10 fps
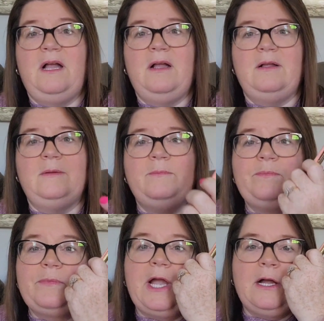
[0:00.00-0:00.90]

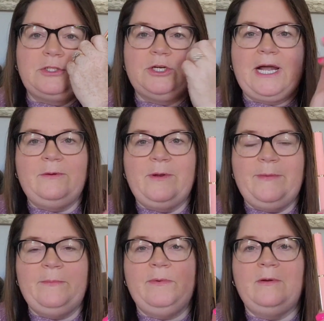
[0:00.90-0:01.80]
Um, I'll try to
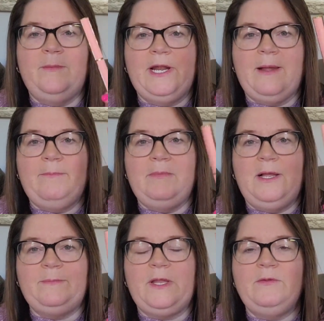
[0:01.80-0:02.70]
remember when I'm
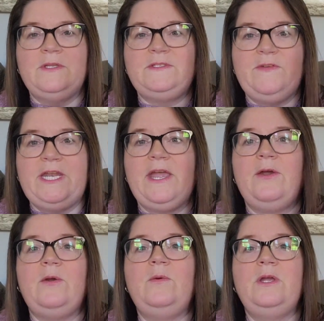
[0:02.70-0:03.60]
uploading this
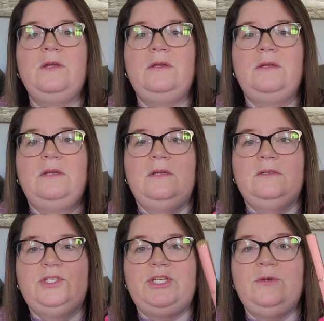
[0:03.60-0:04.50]
video
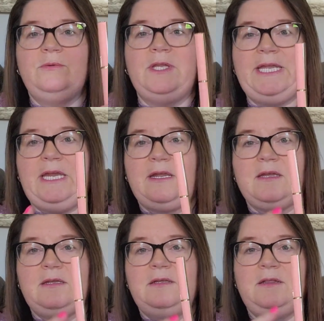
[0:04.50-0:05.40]
to
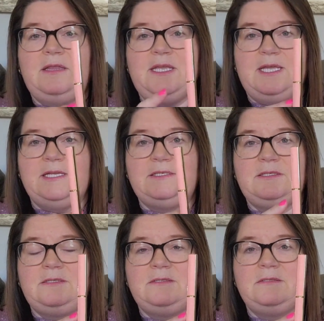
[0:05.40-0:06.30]
link
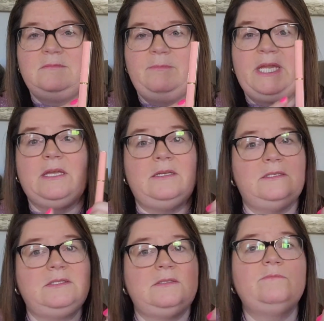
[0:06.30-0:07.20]
this
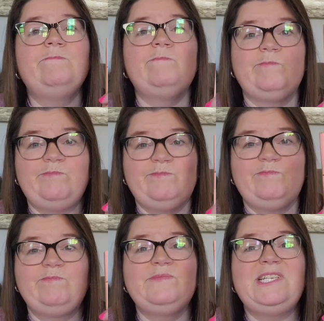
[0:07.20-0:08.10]
because
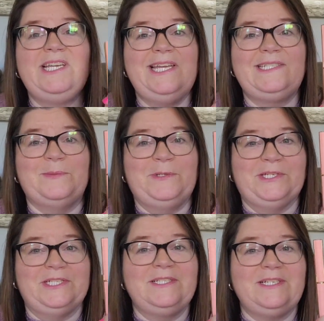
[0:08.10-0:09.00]
it's some
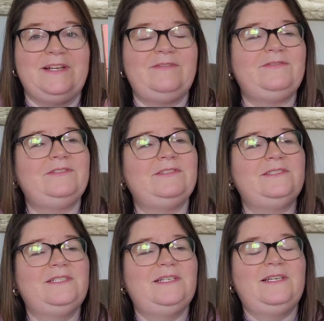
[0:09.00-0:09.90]
good stuff.
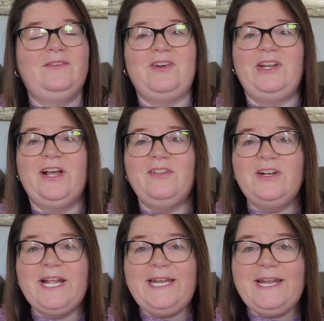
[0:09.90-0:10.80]
For
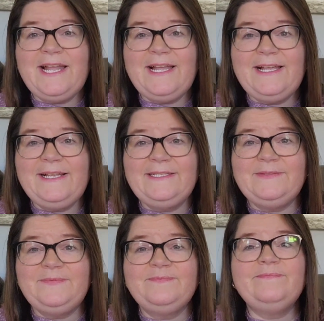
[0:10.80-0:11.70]
$1.99?
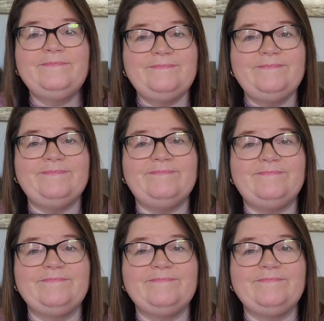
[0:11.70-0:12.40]
Mm.